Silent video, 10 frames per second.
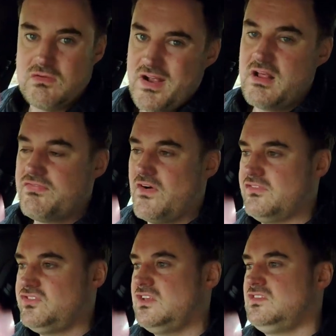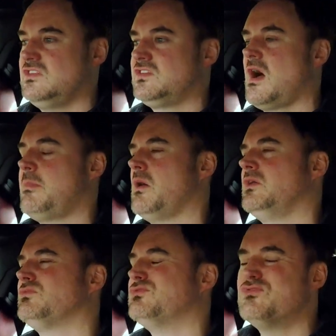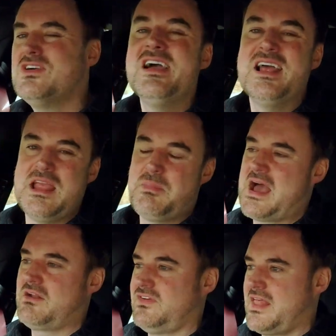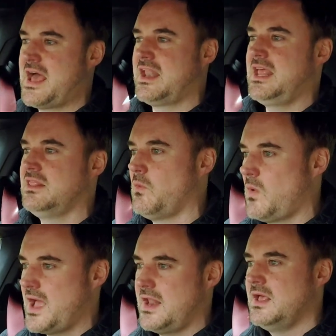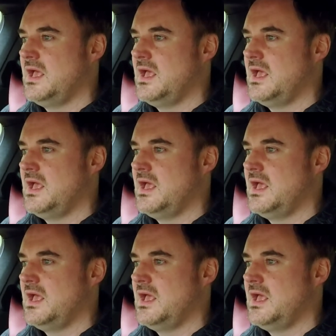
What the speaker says: The Renault 5 GT Turbo is really bad for that in the wet.